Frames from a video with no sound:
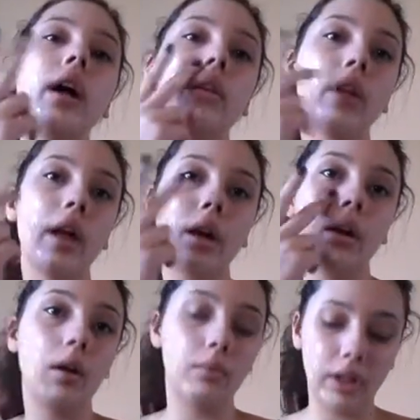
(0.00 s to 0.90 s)
and
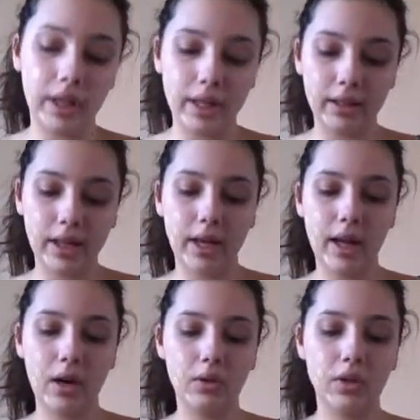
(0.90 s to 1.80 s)
then blending that
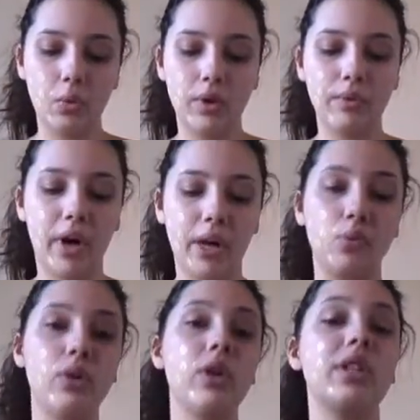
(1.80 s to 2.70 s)
out with my
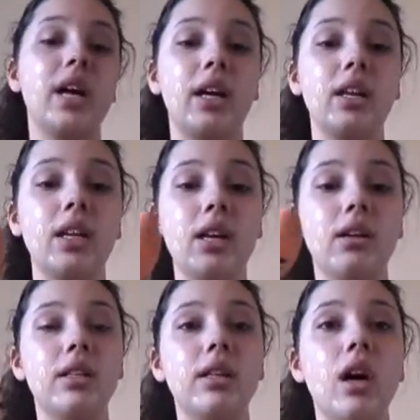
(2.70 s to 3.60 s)
Real
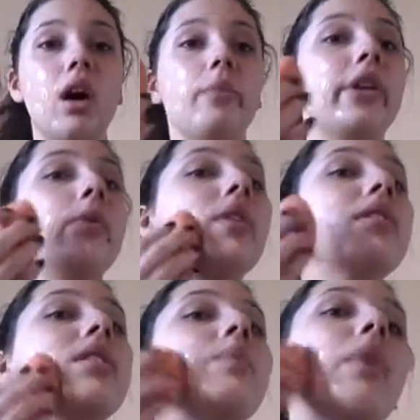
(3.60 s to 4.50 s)
Techniques Beauty
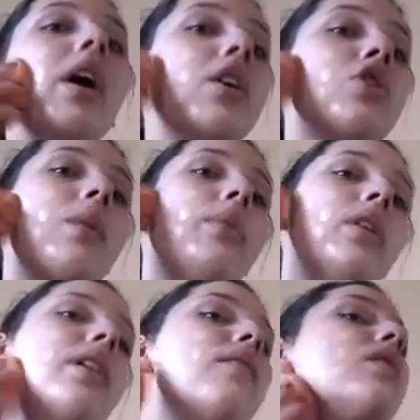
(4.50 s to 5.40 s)
sponge. I
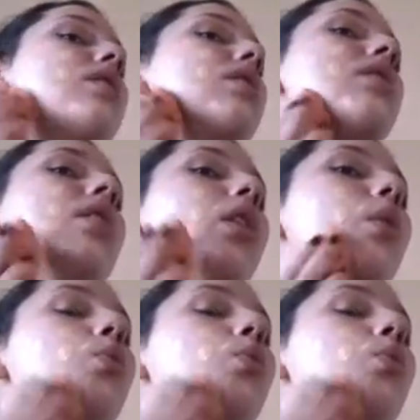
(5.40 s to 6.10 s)
believe this is their